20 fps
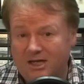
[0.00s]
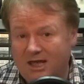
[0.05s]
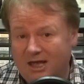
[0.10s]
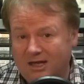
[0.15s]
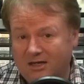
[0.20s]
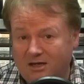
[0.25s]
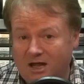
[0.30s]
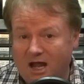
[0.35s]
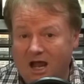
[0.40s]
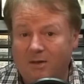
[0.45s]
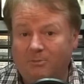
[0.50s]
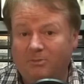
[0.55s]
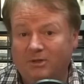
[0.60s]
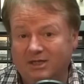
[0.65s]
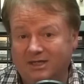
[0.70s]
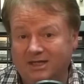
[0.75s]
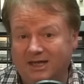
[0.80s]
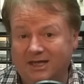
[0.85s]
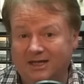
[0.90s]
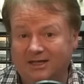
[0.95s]
and
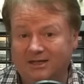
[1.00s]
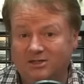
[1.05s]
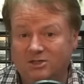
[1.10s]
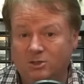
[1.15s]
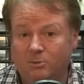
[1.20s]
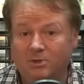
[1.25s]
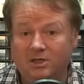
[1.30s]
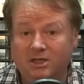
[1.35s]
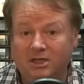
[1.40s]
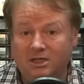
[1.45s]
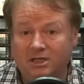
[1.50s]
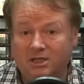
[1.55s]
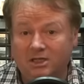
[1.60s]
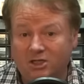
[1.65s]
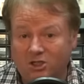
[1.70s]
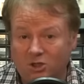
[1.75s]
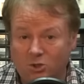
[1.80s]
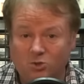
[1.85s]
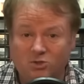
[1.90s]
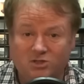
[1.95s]
complicated to be
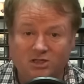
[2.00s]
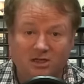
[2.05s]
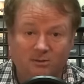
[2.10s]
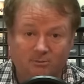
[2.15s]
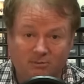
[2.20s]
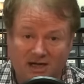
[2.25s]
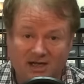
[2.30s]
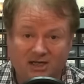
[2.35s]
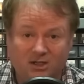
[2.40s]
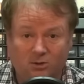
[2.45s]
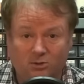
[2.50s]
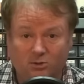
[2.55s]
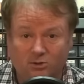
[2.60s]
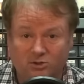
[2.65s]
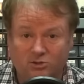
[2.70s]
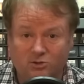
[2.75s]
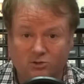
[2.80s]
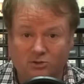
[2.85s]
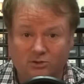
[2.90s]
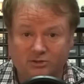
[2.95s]
using
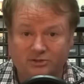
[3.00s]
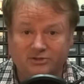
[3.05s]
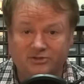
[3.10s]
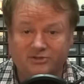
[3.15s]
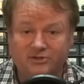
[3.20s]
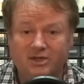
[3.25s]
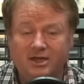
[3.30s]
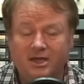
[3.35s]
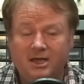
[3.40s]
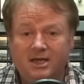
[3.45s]
microcontrollers.